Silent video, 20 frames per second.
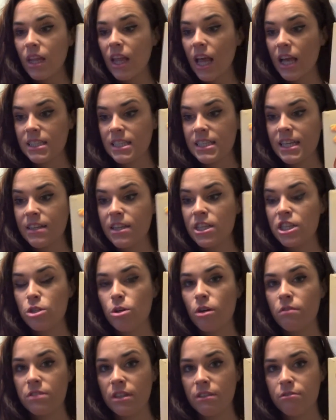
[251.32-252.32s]
as I said, they do
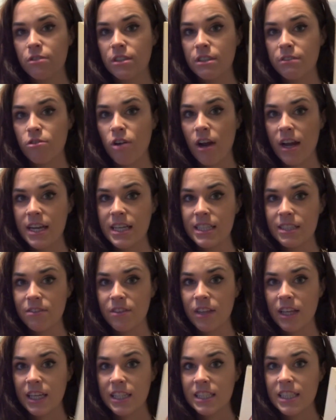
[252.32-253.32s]
have different varieties of
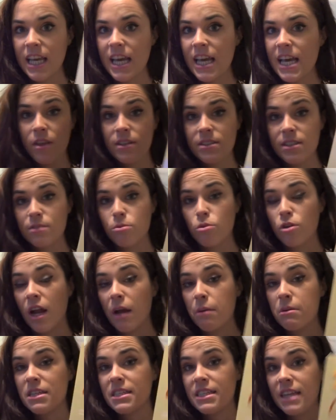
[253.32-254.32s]
things. This is one I
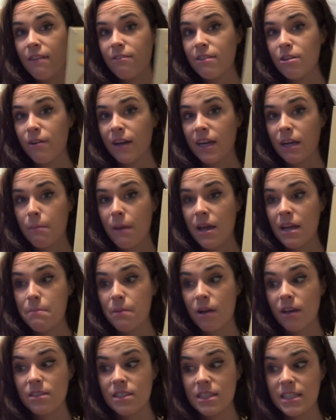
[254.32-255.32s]
would definitely recommend
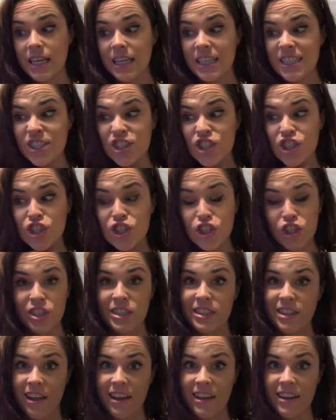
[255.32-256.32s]
because it tastes just
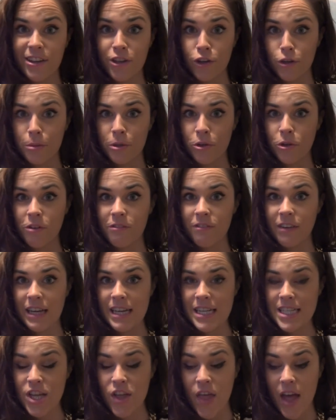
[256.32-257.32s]
like normal
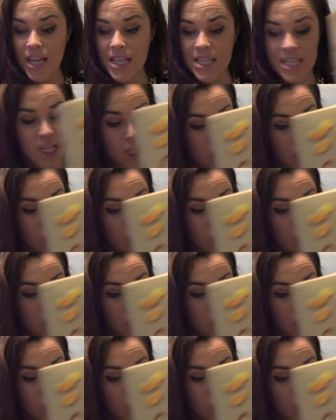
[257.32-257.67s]
cornflakes, so that's